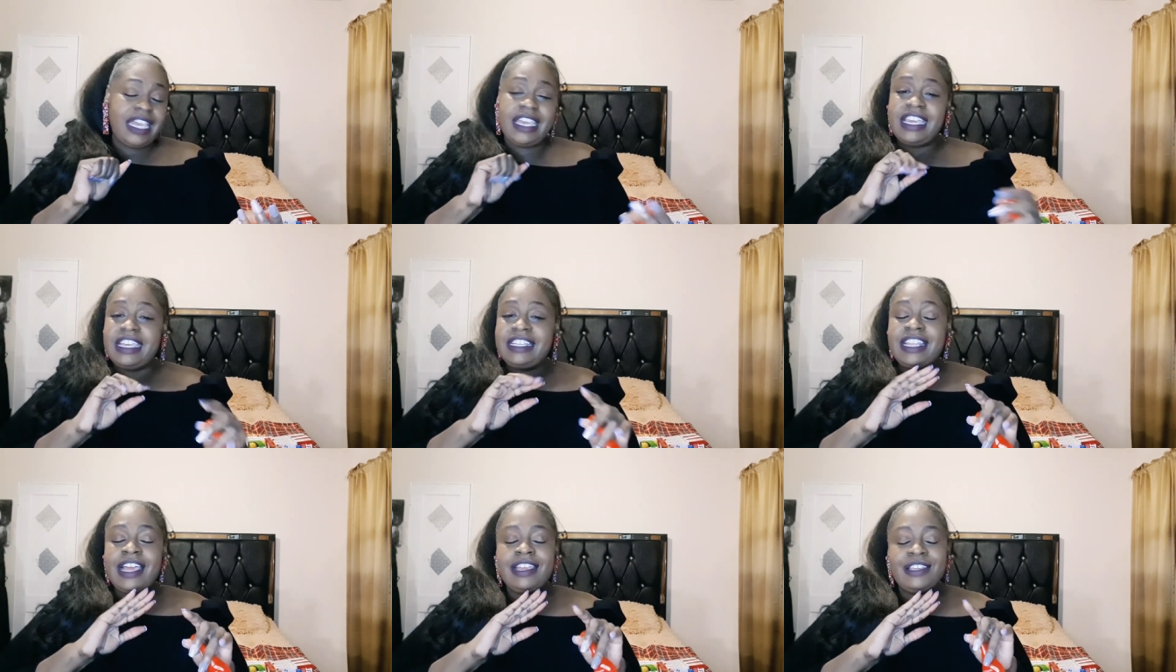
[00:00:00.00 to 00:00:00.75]

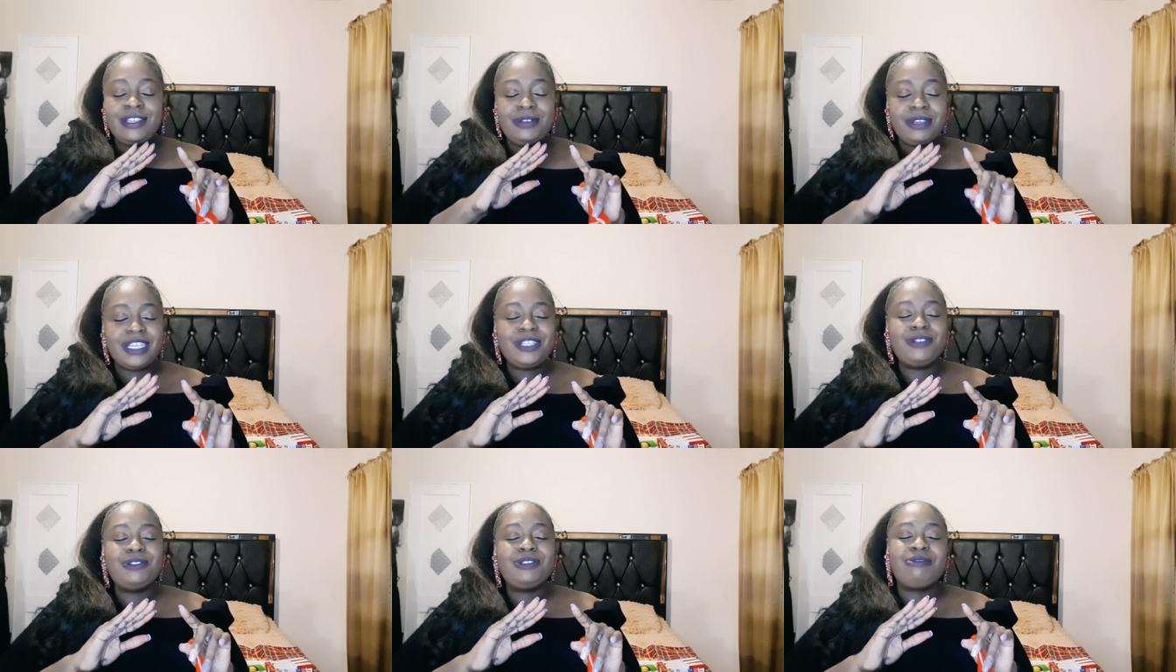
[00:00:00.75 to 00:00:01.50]
And you can
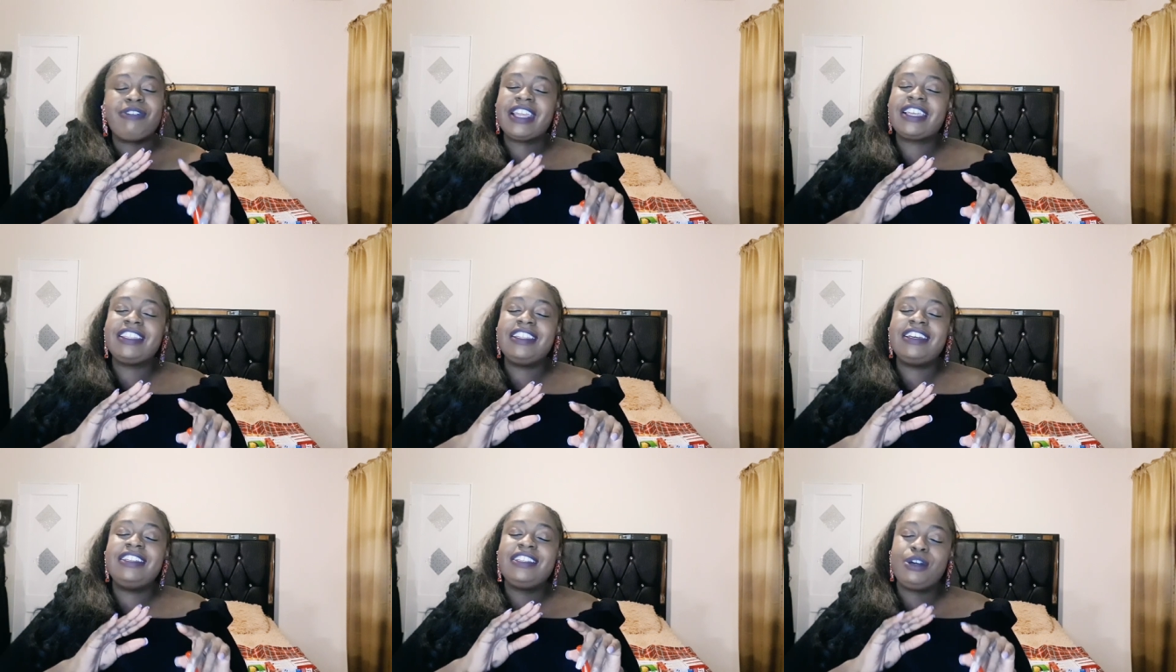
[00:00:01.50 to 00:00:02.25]
use
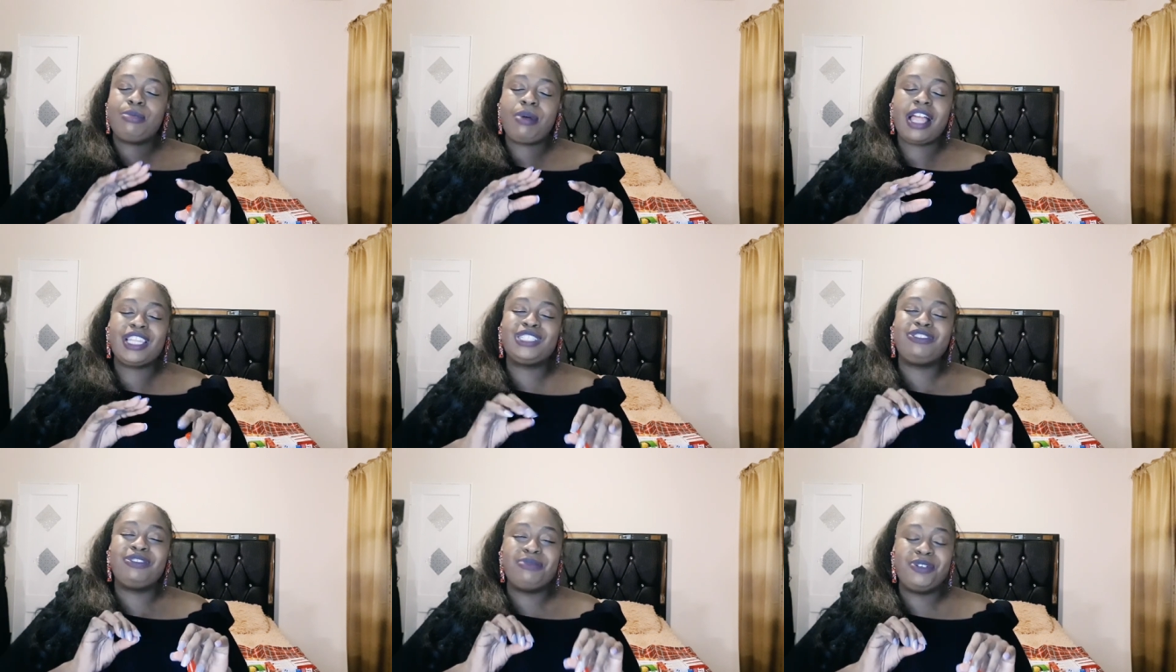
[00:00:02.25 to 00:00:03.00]
regular nail
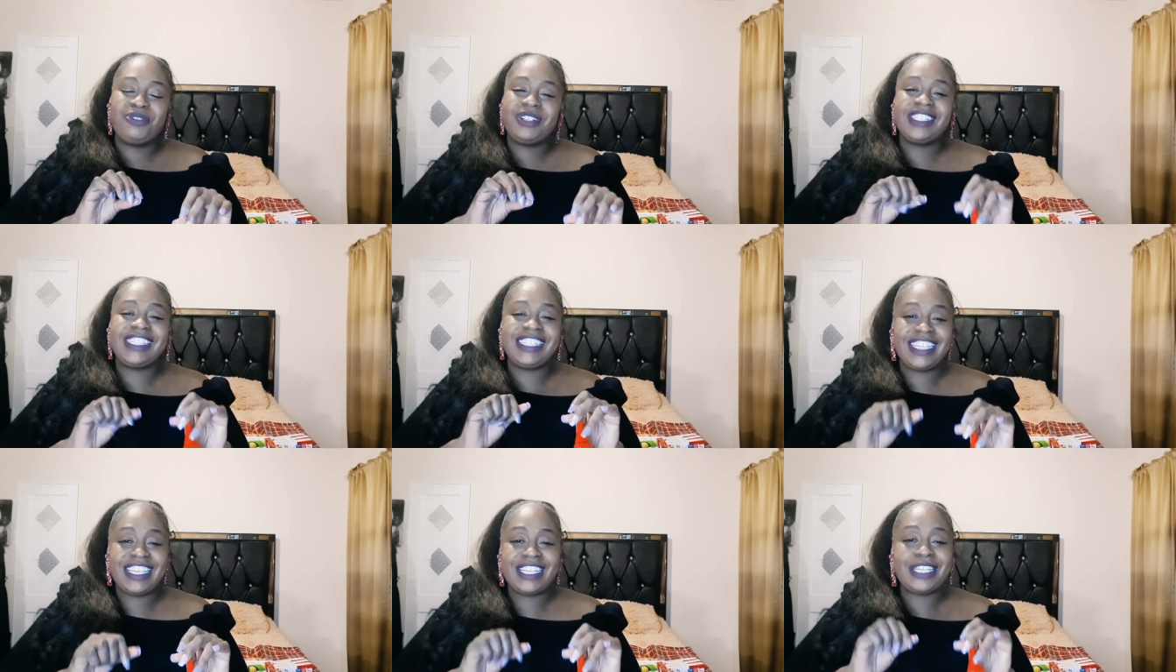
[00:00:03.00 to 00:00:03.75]
polish remover to
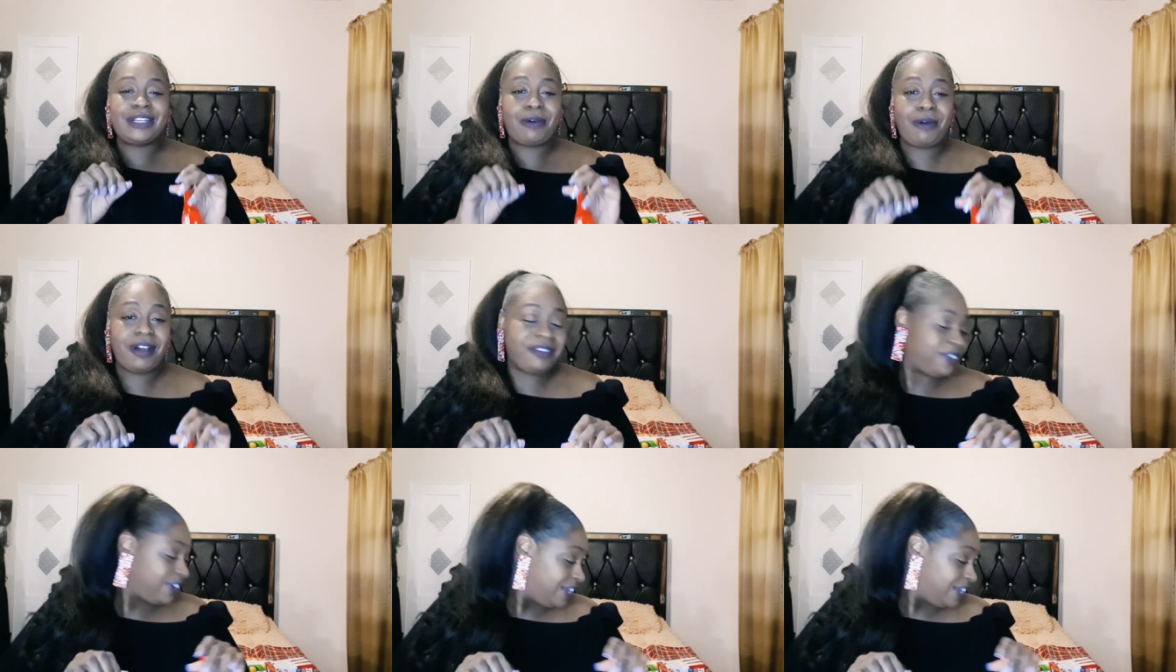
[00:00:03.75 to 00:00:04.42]
get it off.